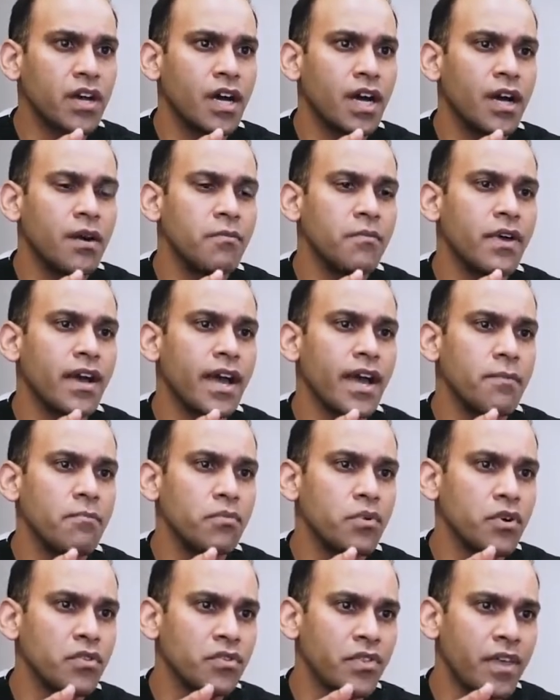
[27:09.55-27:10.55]
I
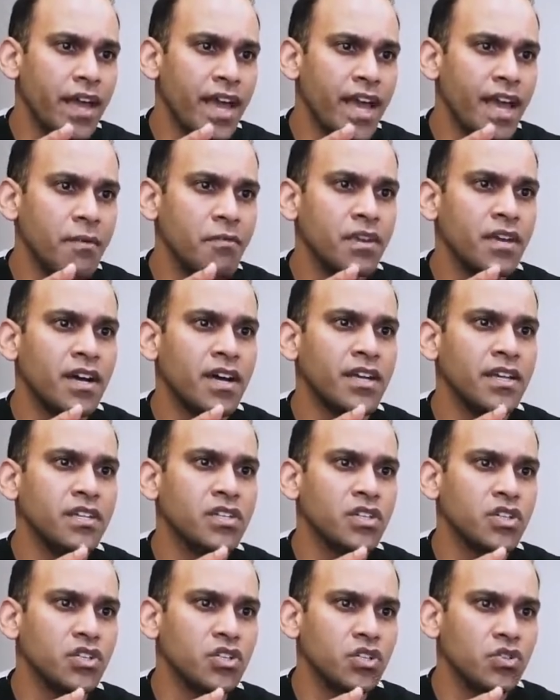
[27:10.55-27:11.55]
put the amniotic
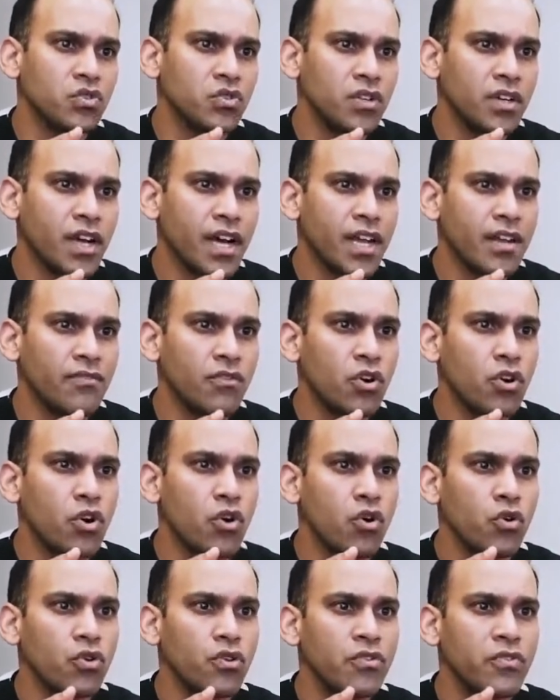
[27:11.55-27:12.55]
tissue to kind of
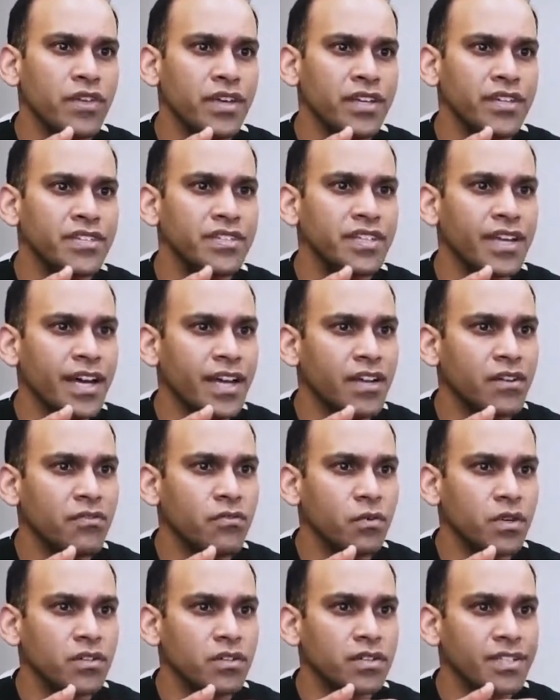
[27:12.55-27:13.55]
coat the inside of
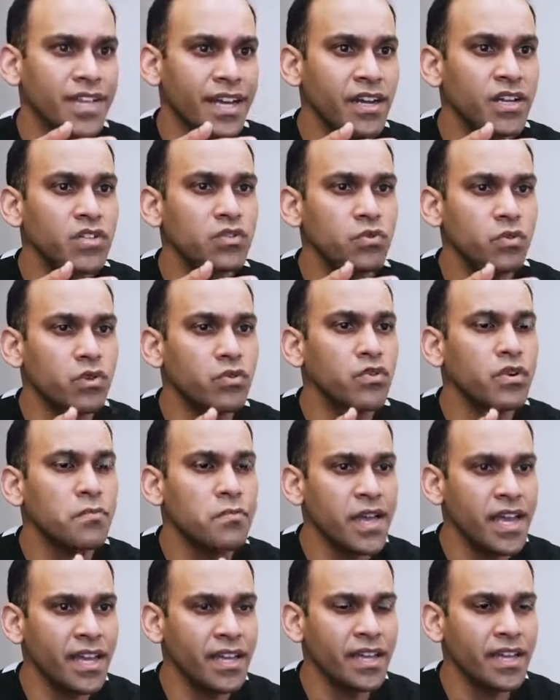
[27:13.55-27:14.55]
what tears were
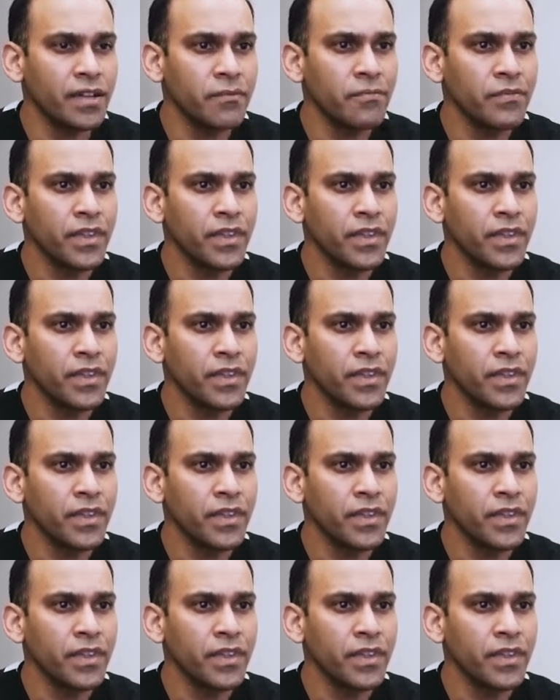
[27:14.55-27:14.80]
remaining.